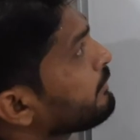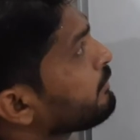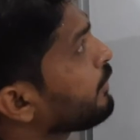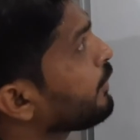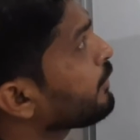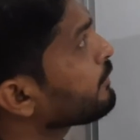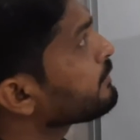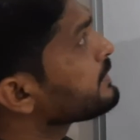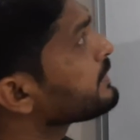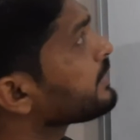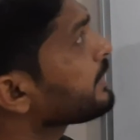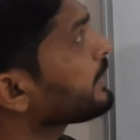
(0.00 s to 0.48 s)
f
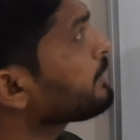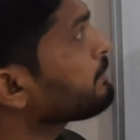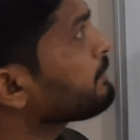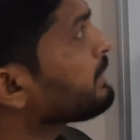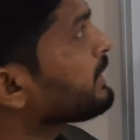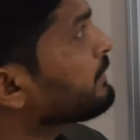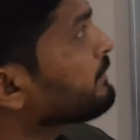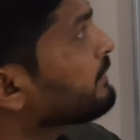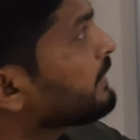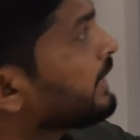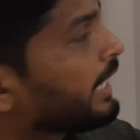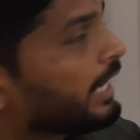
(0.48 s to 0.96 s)
of z,
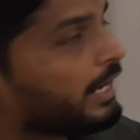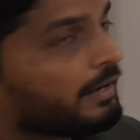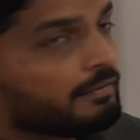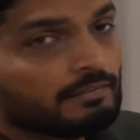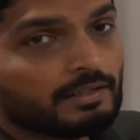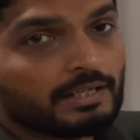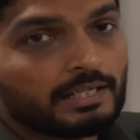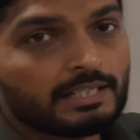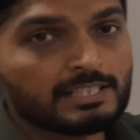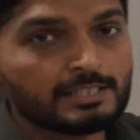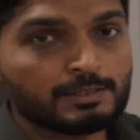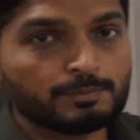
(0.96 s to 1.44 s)
but we have
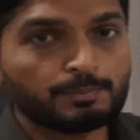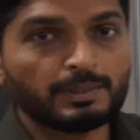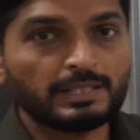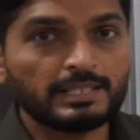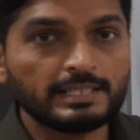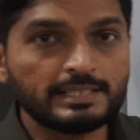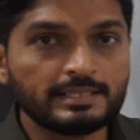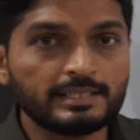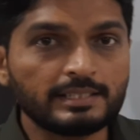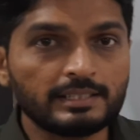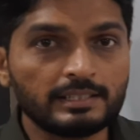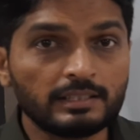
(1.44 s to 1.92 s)

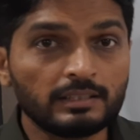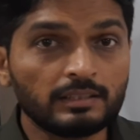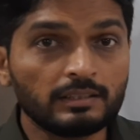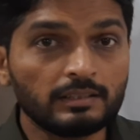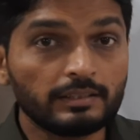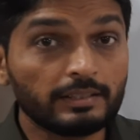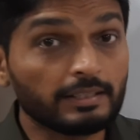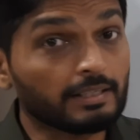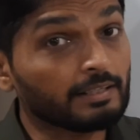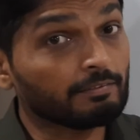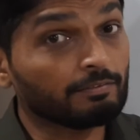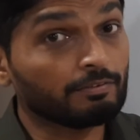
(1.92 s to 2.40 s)
expressed in a
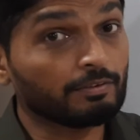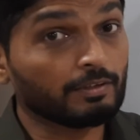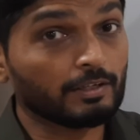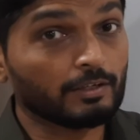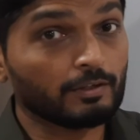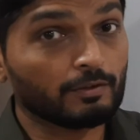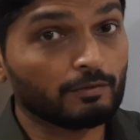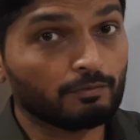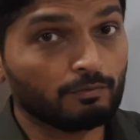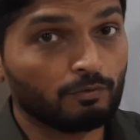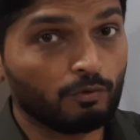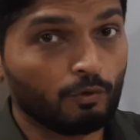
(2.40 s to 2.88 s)

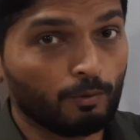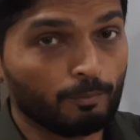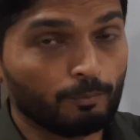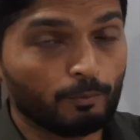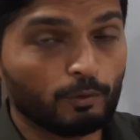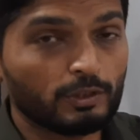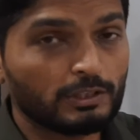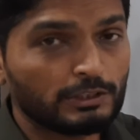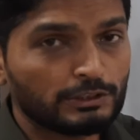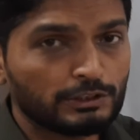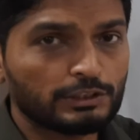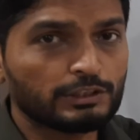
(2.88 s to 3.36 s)
different form,
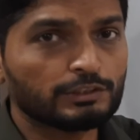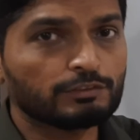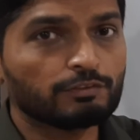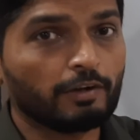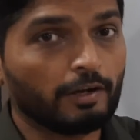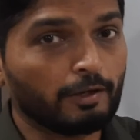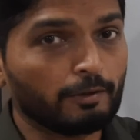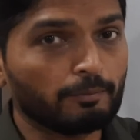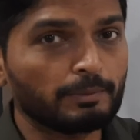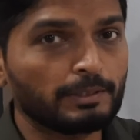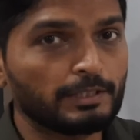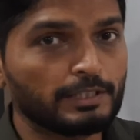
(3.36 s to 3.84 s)
okay. Just
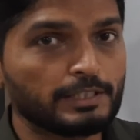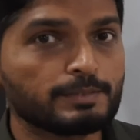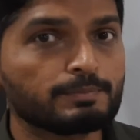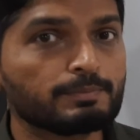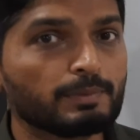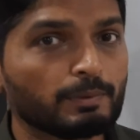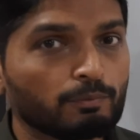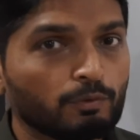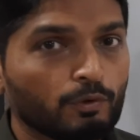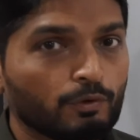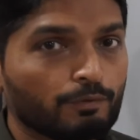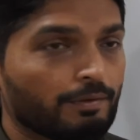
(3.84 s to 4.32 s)
5 minutes
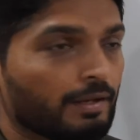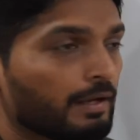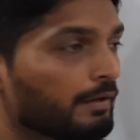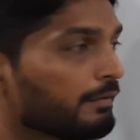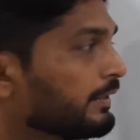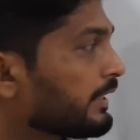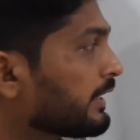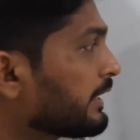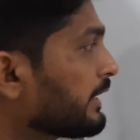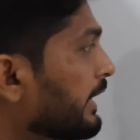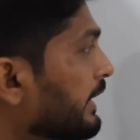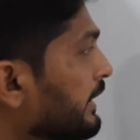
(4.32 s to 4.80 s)
before we have
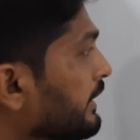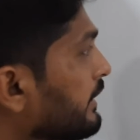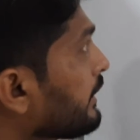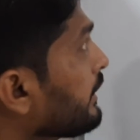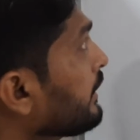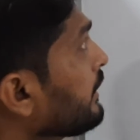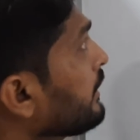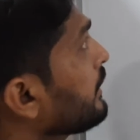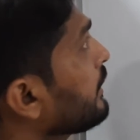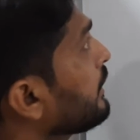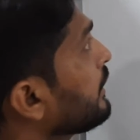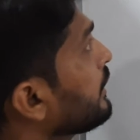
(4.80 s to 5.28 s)
done that
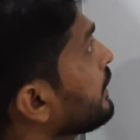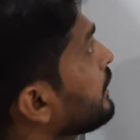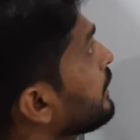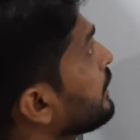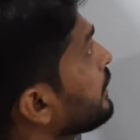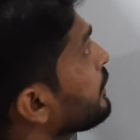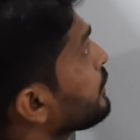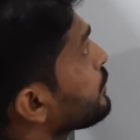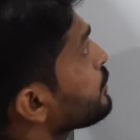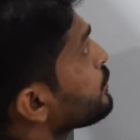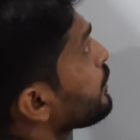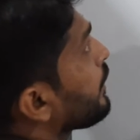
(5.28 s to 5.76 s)
thing.
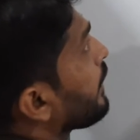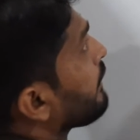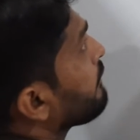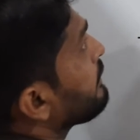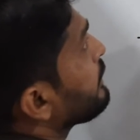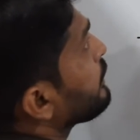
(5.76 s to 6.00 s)
So I